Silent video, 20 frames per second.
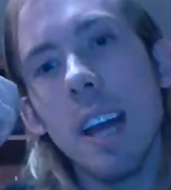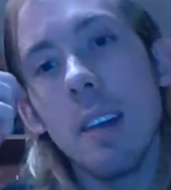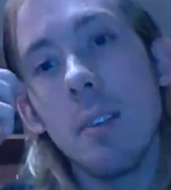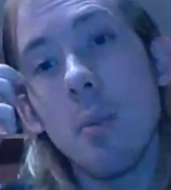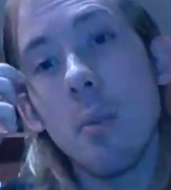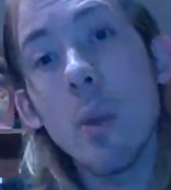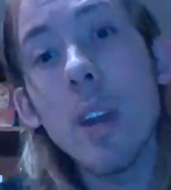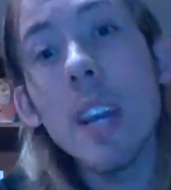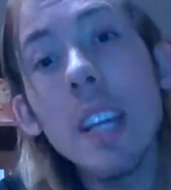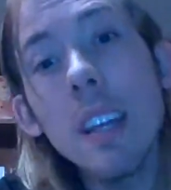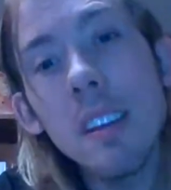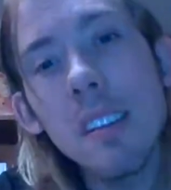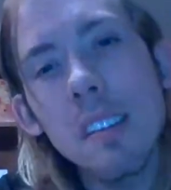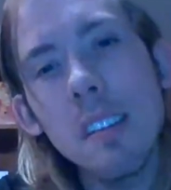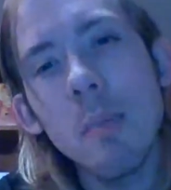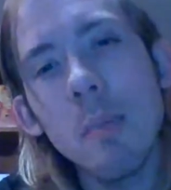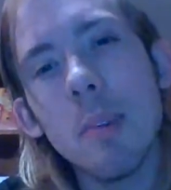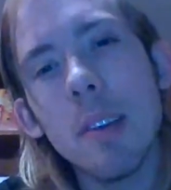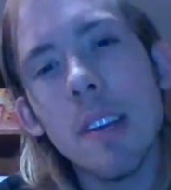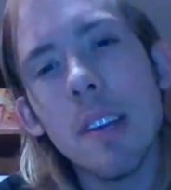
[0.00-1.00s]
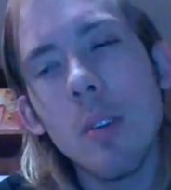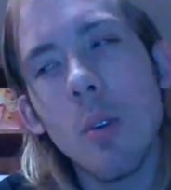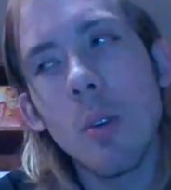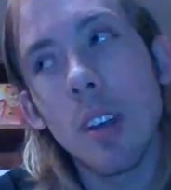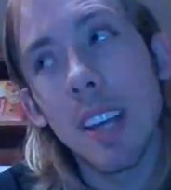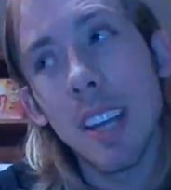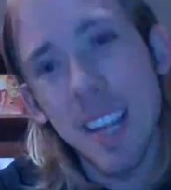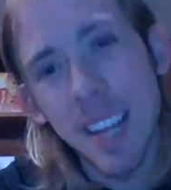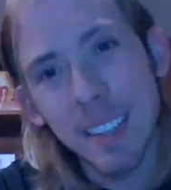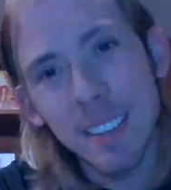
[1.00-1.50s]
reading to somebody or
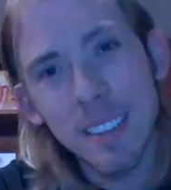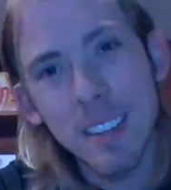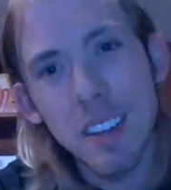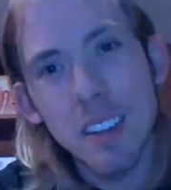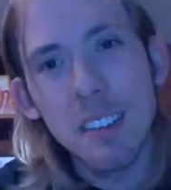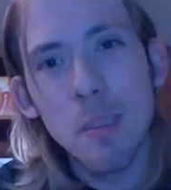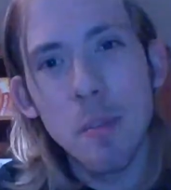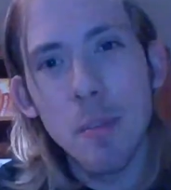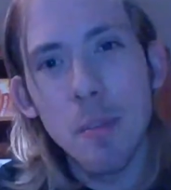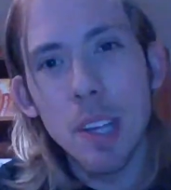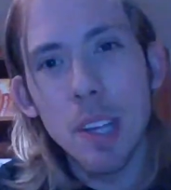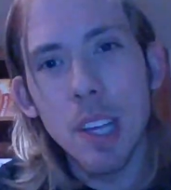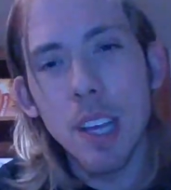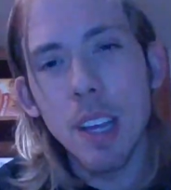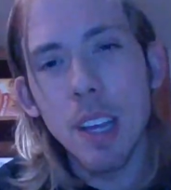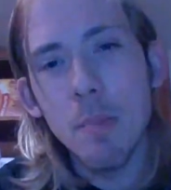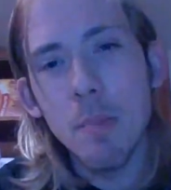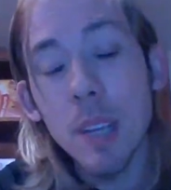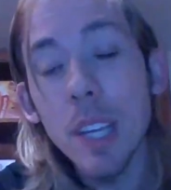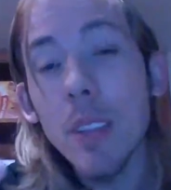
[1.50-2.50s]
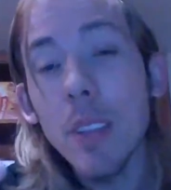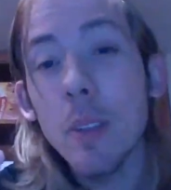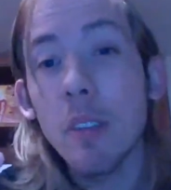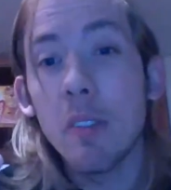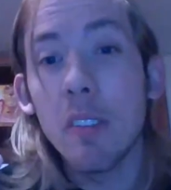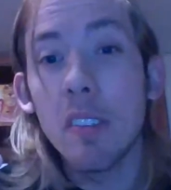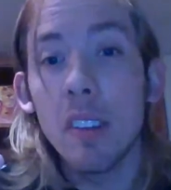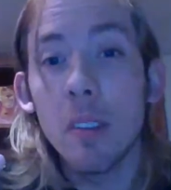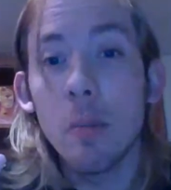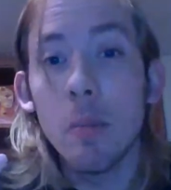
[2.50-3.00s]
connecting to somebody and being there
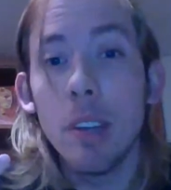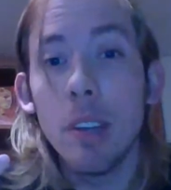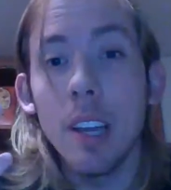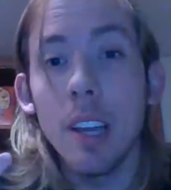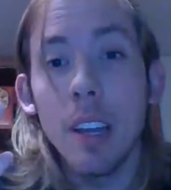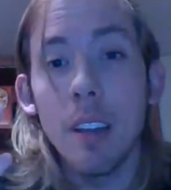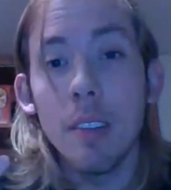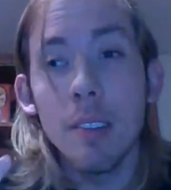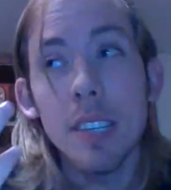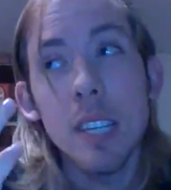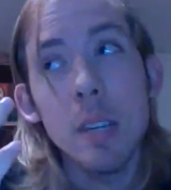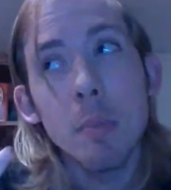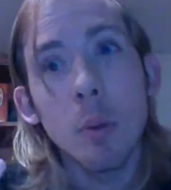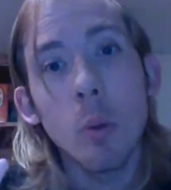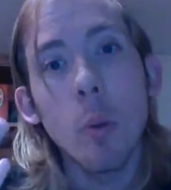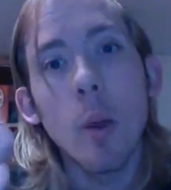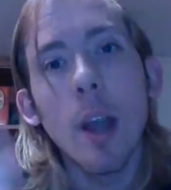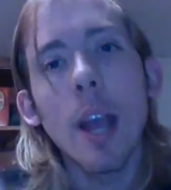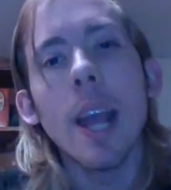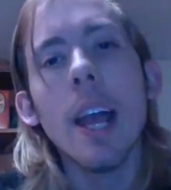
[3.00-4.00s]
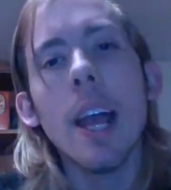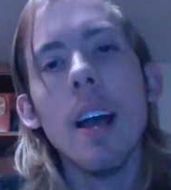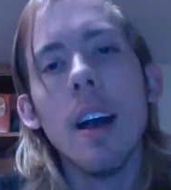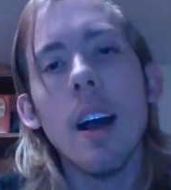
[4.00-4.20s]
for somebody in a deeper way.